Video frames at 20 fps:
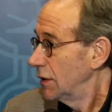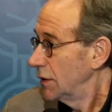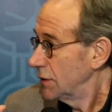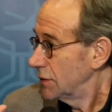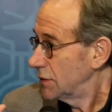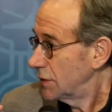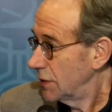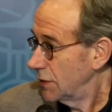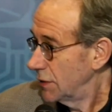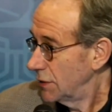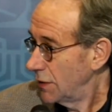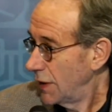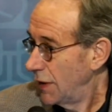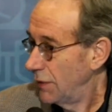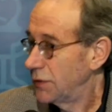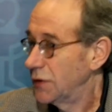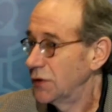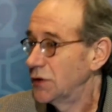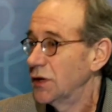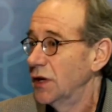So you have
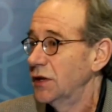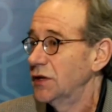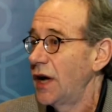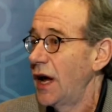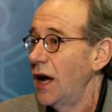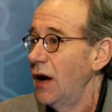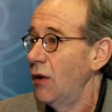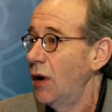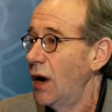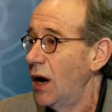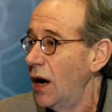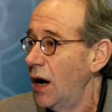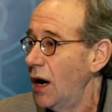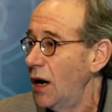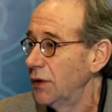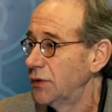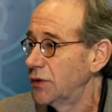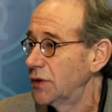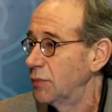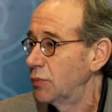to judge how
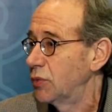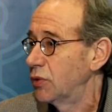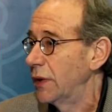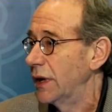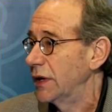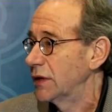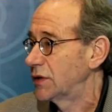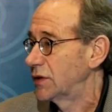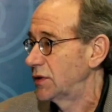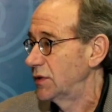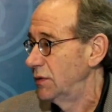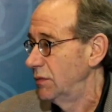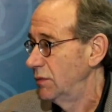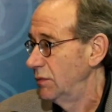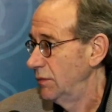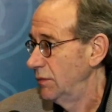hard to press,